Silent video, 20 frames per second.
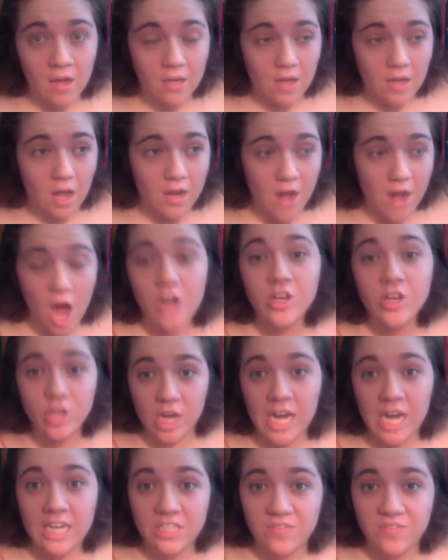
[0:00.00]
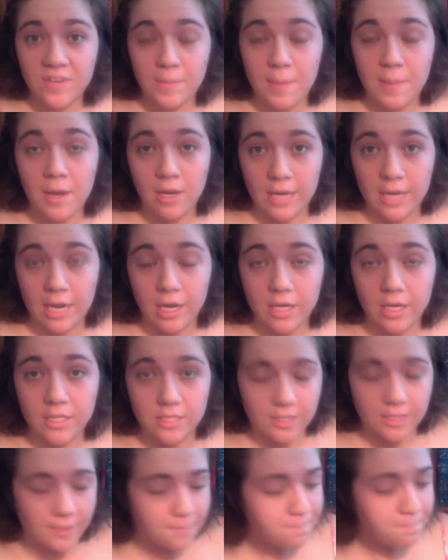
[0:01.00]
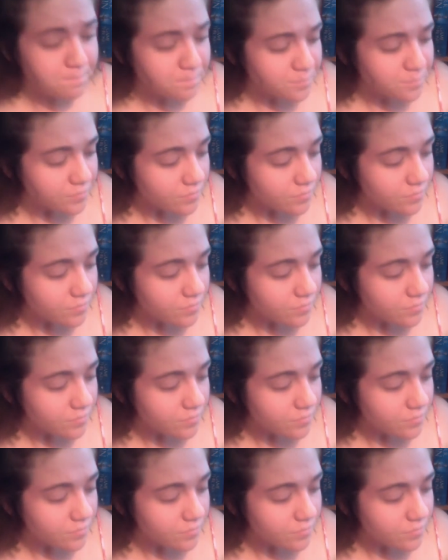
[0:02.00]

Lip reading: an underage female character,